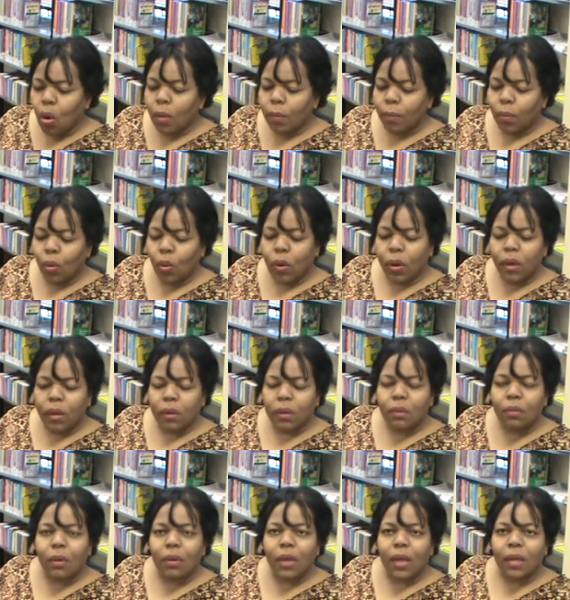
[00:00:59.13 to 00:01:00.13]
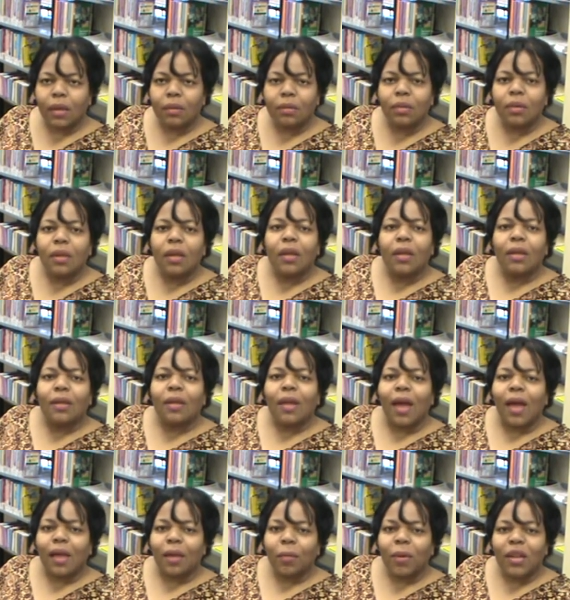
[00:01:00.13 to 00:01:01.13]
On point. Okay.
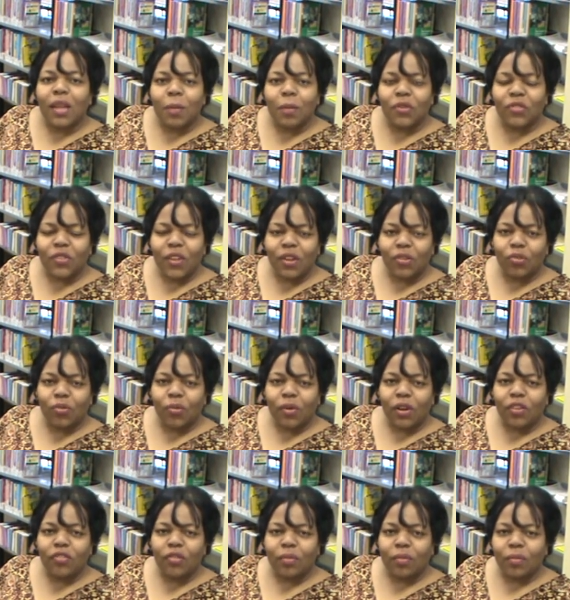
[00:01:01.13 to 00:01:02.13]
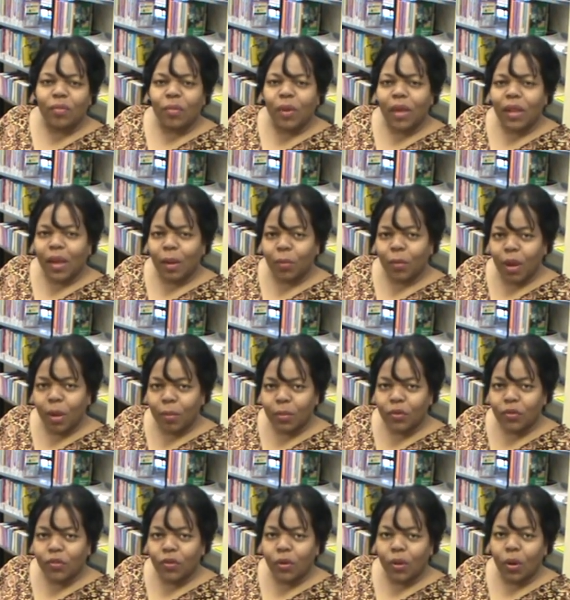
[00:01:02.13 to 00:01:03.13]
Hi, my name is Sandra Gresham, and I'm
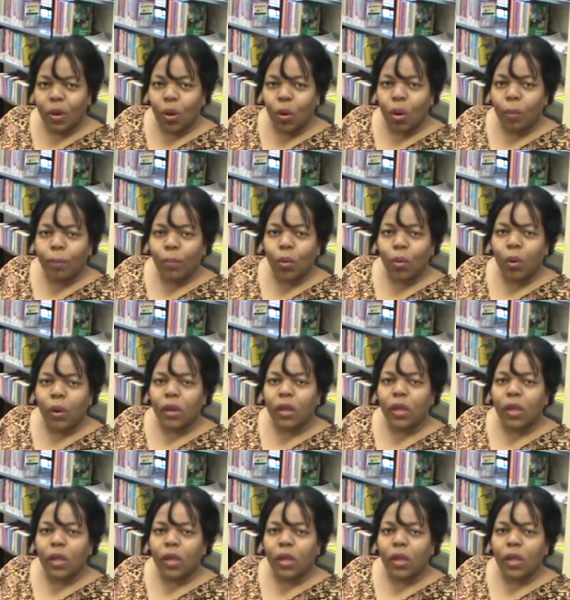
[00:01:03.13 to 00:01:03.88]
coming to On Point